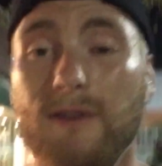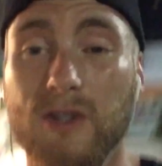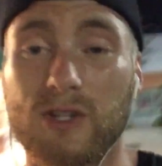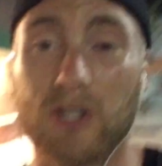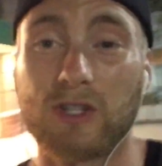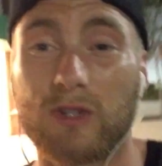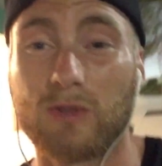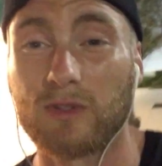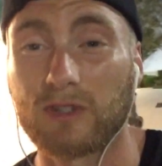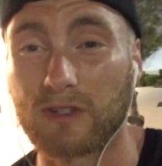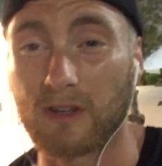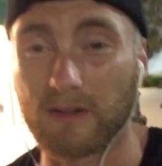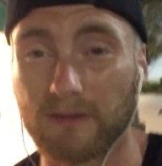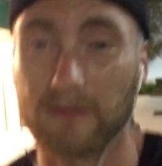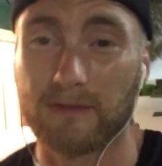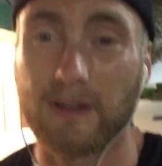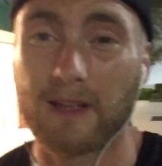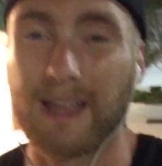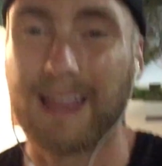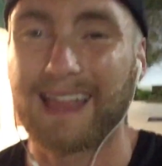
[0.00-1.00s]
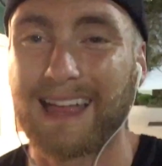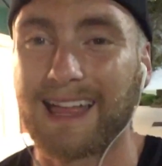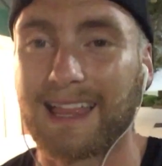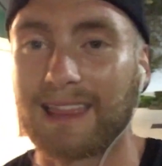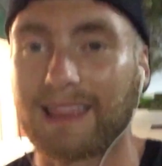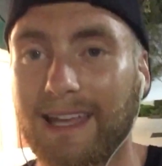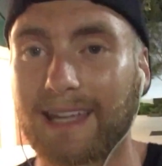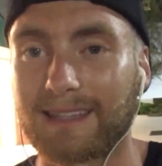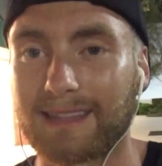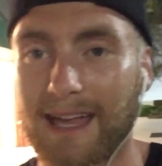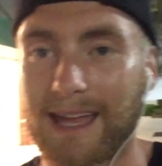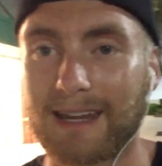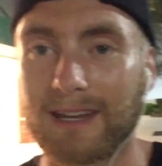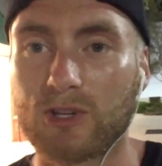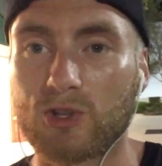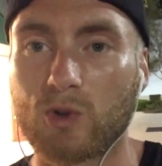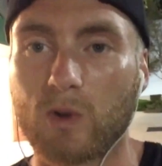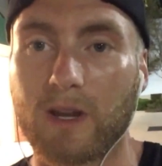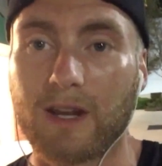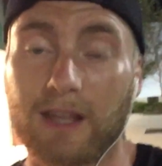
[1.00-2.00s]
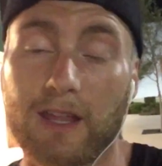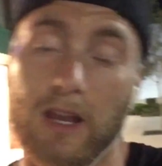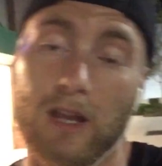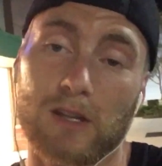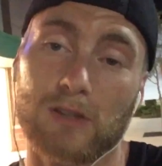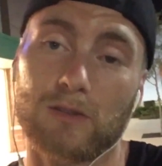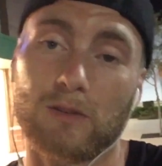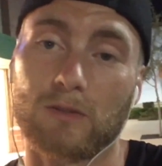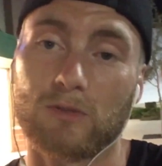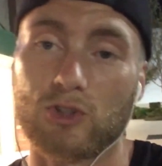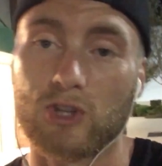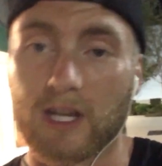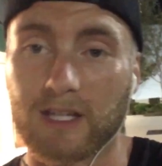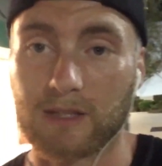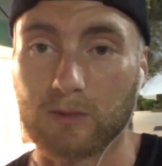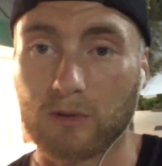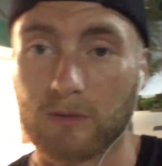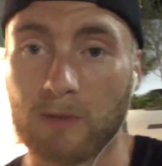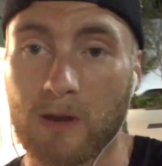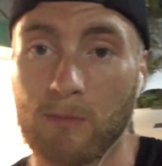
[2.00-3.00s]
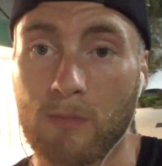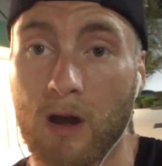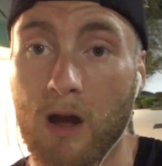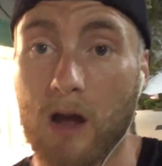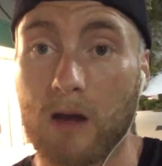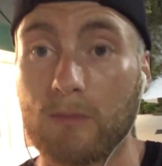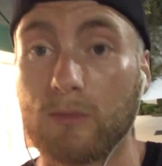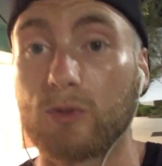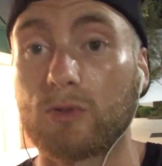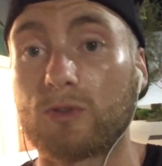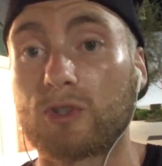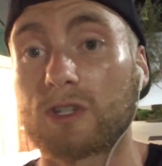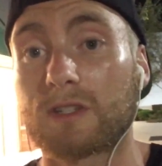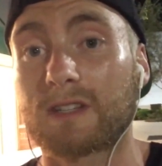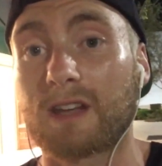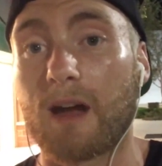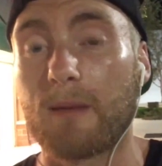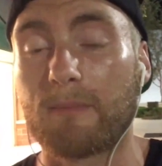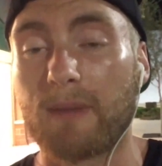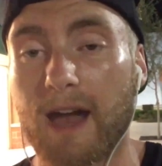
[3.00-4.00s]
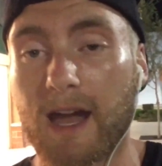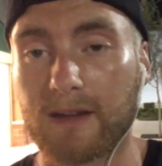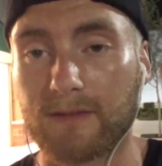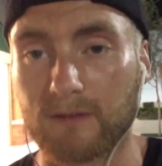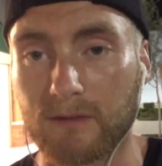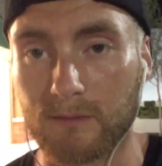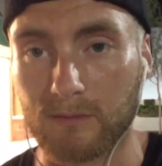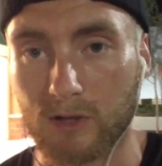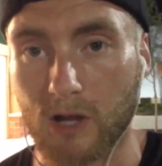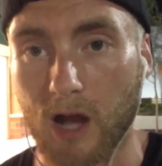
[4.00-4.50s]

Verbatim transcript: fun to do stuff like that, enjoy it. And I also checked in with my mom, who just got back from